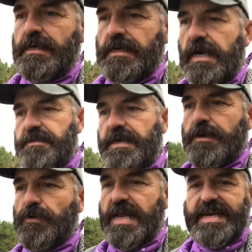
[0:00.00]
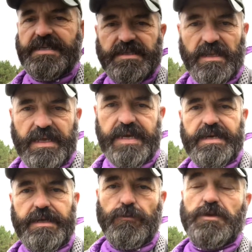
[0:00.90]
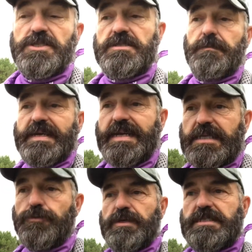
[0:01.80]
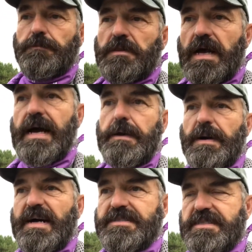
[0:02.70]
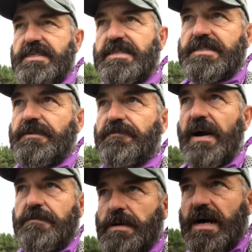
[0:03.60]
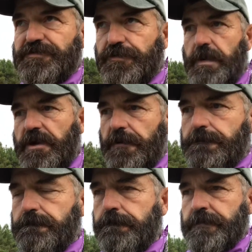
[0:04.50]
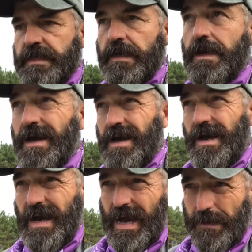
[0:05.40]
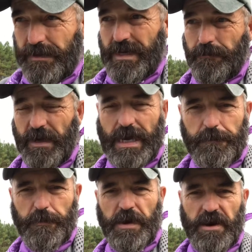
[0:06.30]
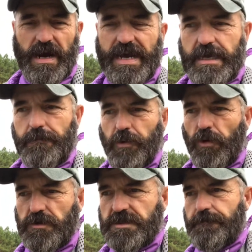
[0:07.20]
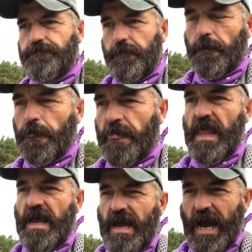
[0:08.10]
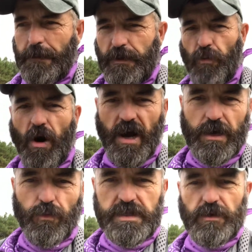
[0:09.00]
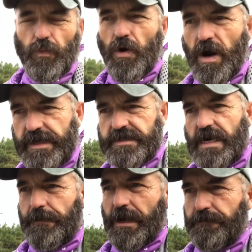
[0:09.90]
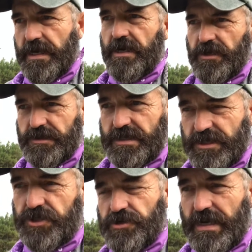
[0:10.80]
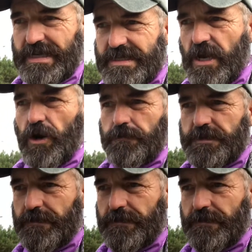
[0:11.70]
I think when I get to Lincoln, which is my next resupply, about 65 miles from here, I'm gonna pick up a pair of hiking poles. I've been walking with the one coming up the hills, and it sure has helped.